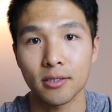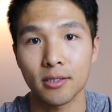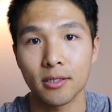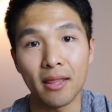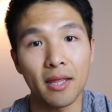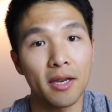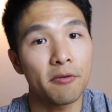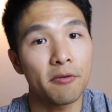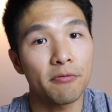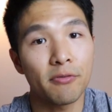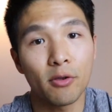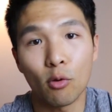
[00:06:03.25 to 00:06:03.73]
And
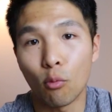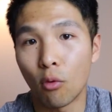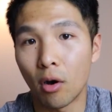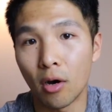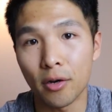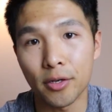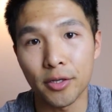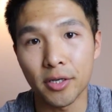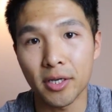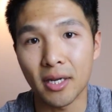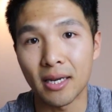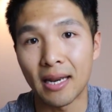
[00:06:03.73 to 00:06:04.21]
if you
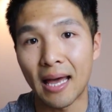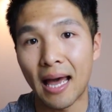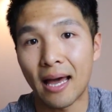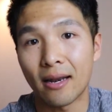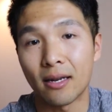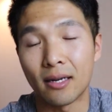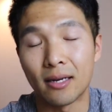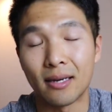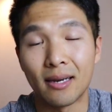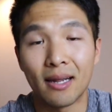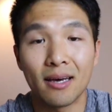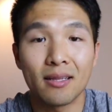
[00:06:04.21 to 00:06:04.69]
want, you can add
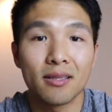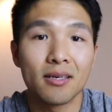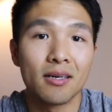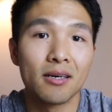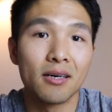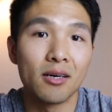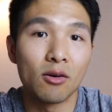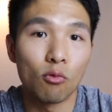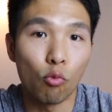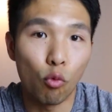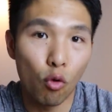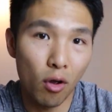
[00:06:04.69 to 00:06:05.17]

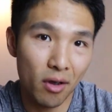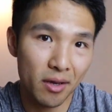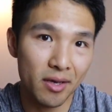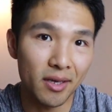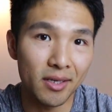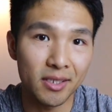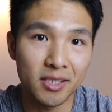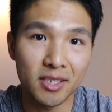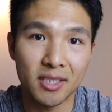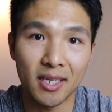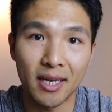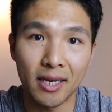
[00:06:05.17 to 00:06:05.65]
another
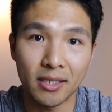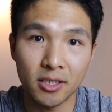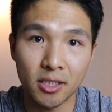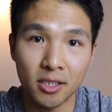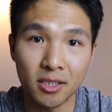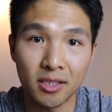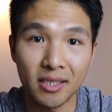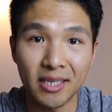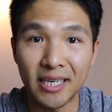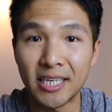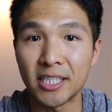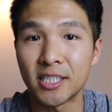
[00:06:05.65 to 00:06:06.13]
working set
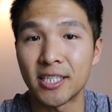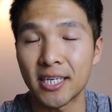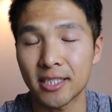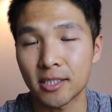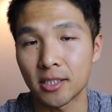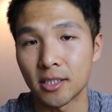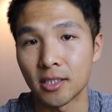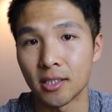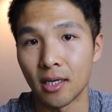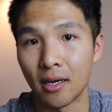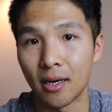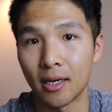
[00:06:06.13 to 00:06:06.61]
to each
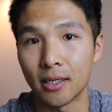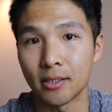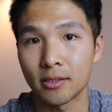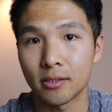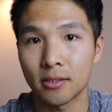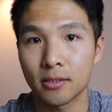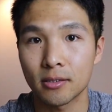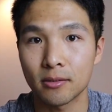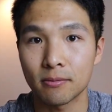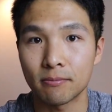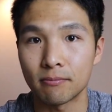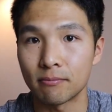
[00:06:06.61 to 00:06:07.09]
exercise,